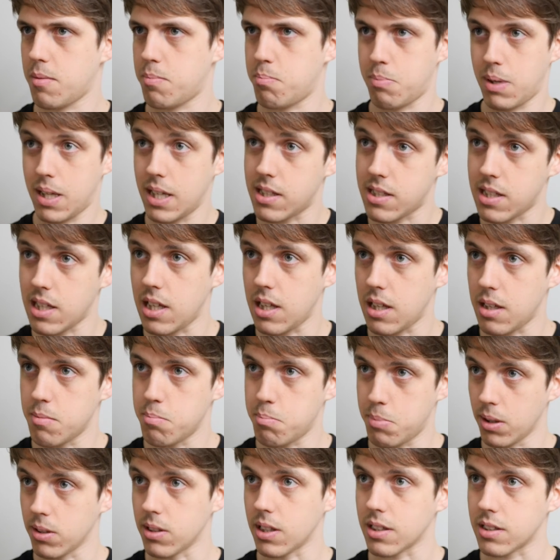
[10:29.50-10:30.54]
PC
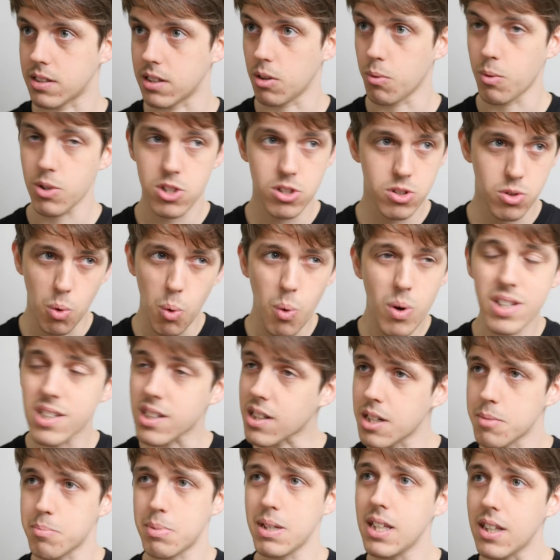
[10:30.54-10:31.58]
buildings, which is always
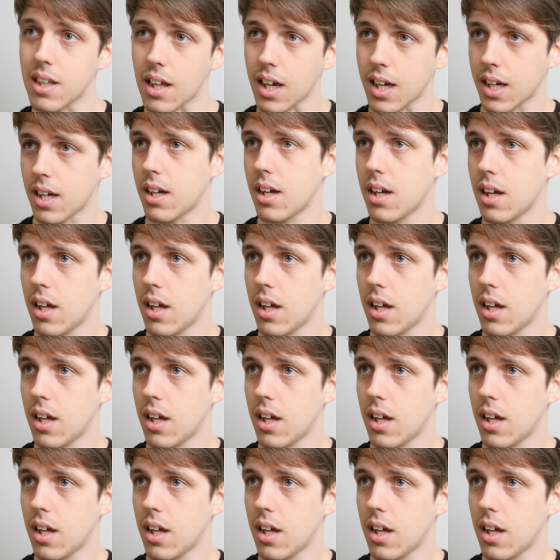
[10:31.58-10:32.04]
going to be there.